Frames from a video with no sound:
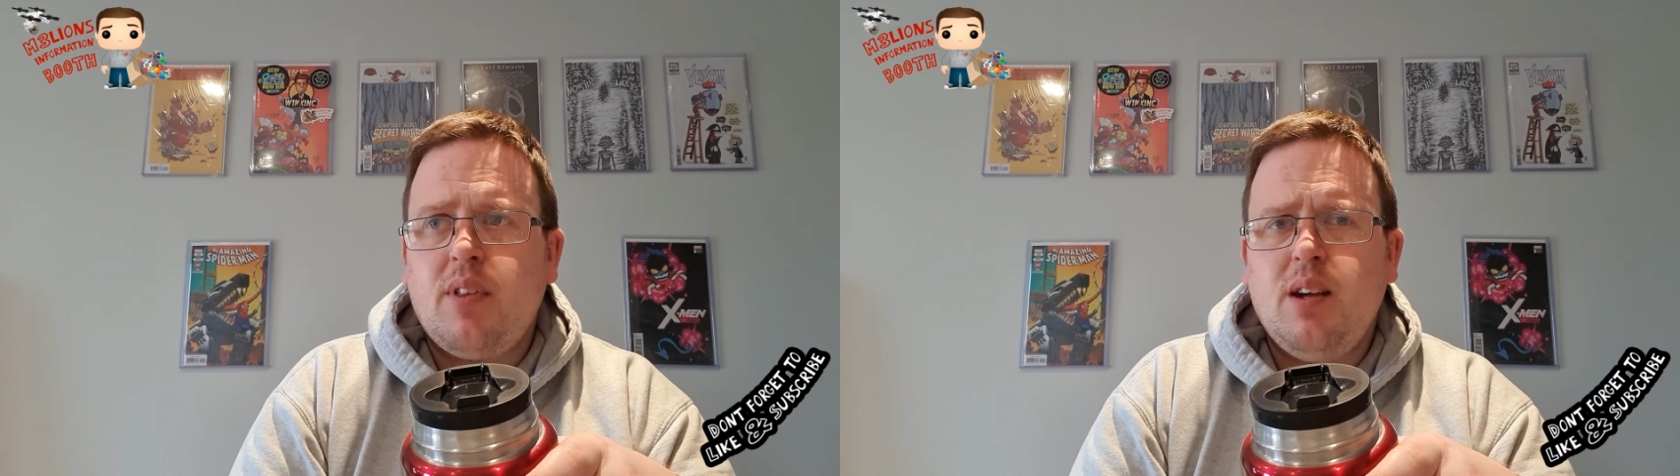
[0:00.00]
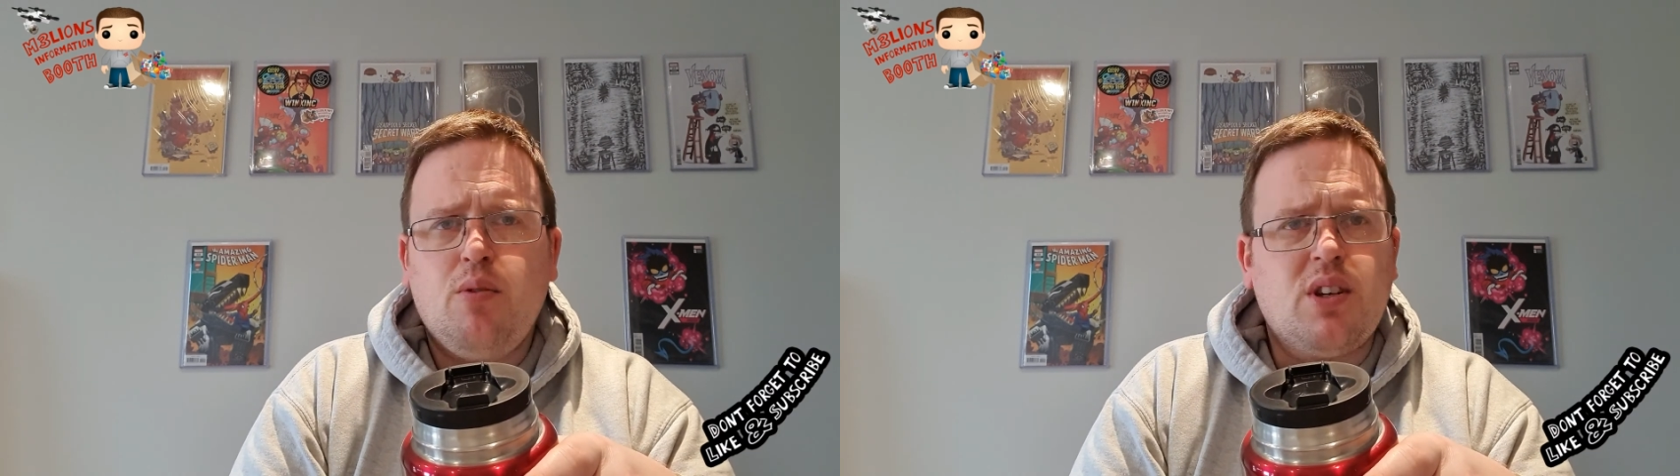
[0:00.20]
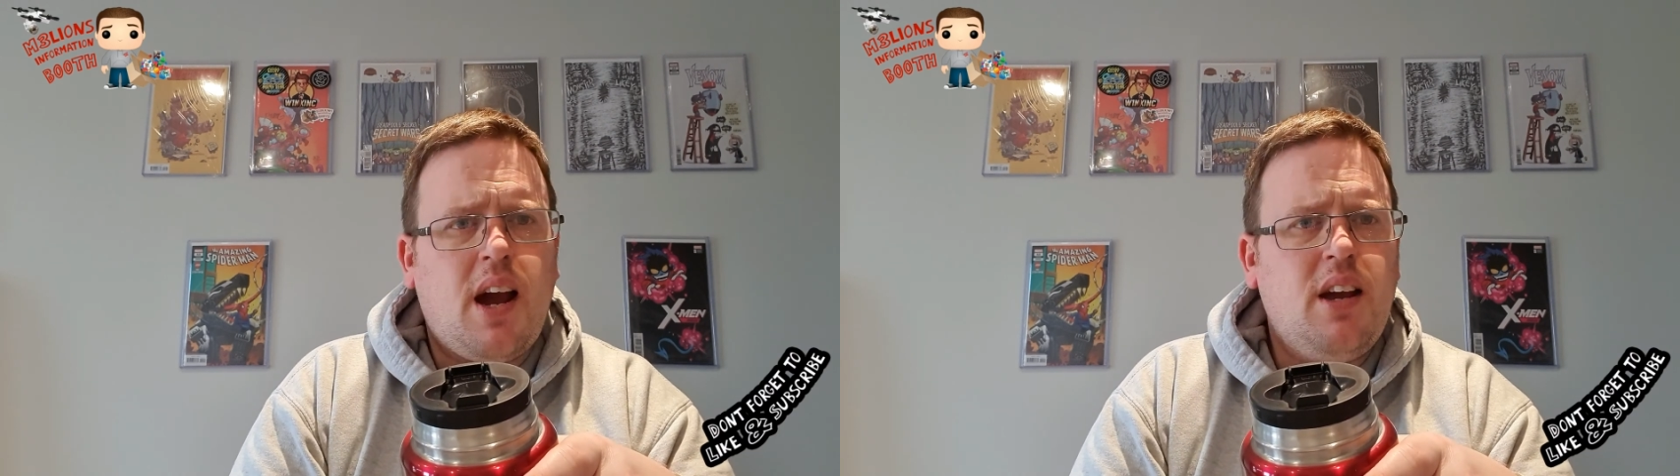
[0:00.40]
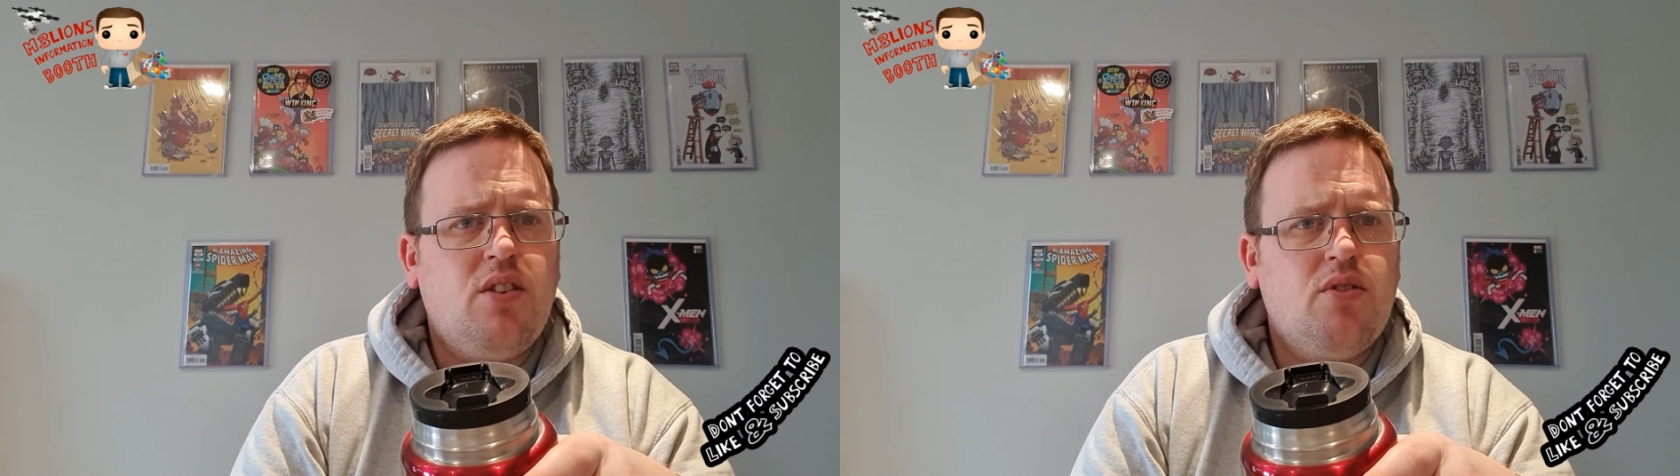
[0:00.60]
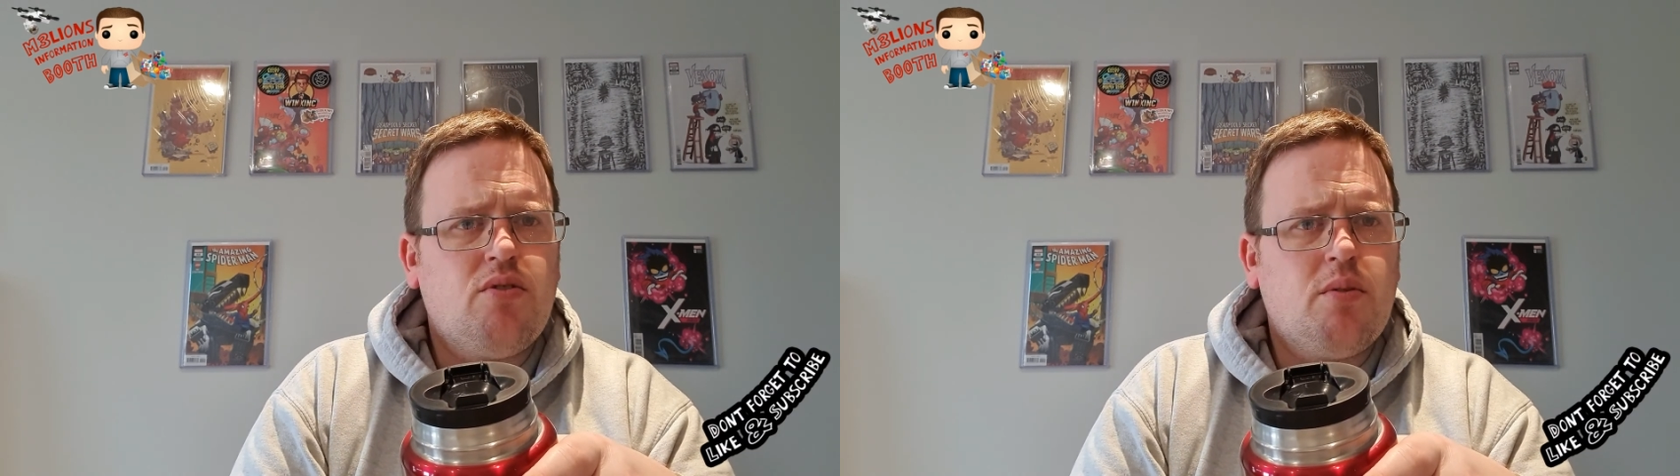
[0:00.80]
what was it,
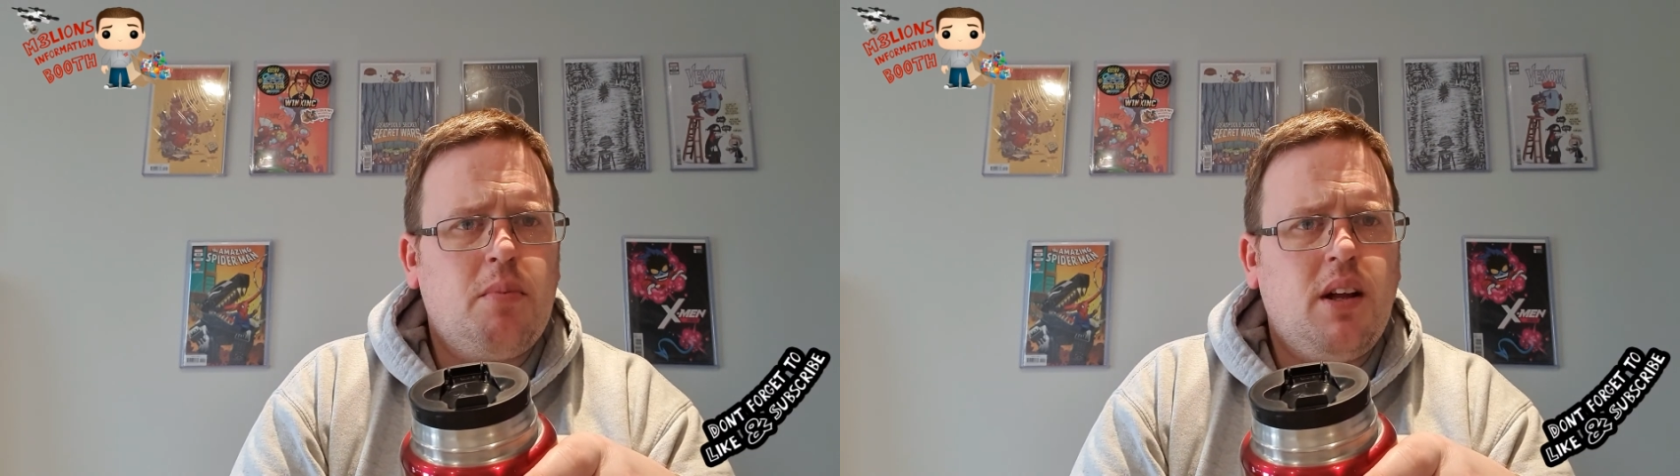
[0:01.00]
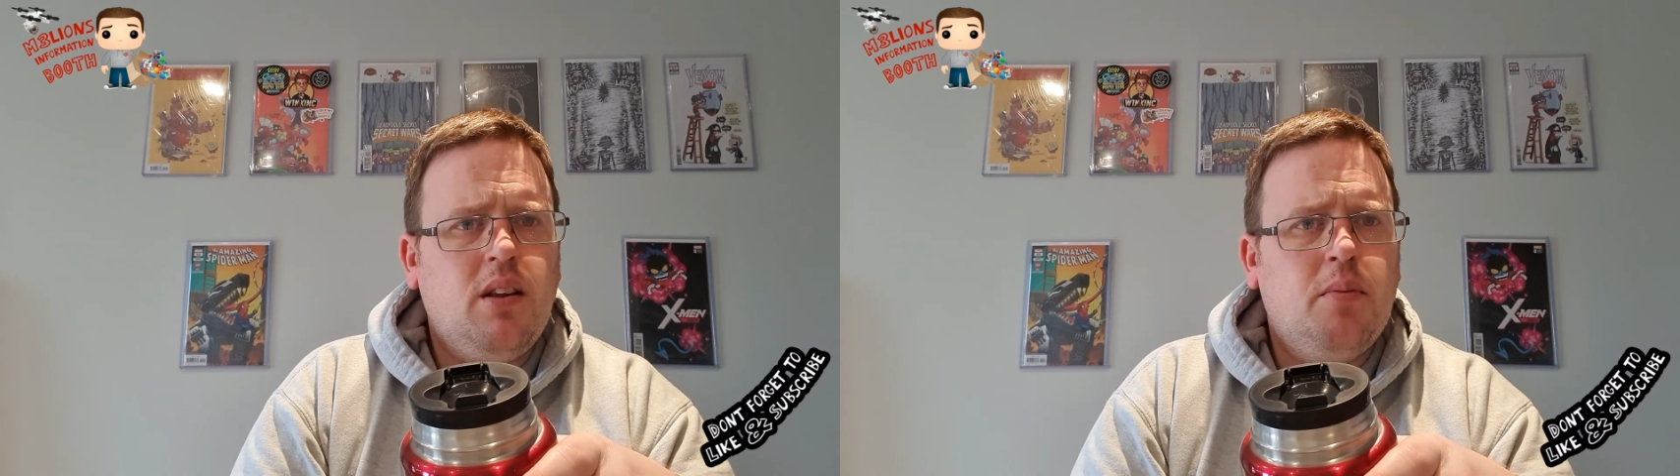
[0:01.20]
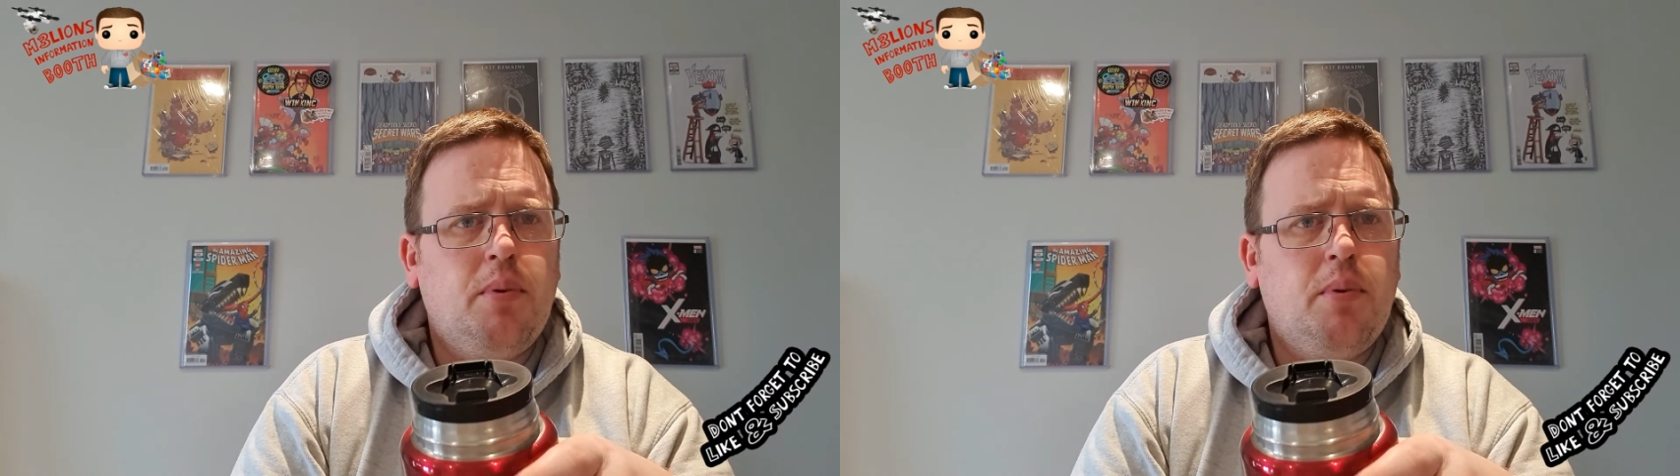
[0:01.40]
800ml,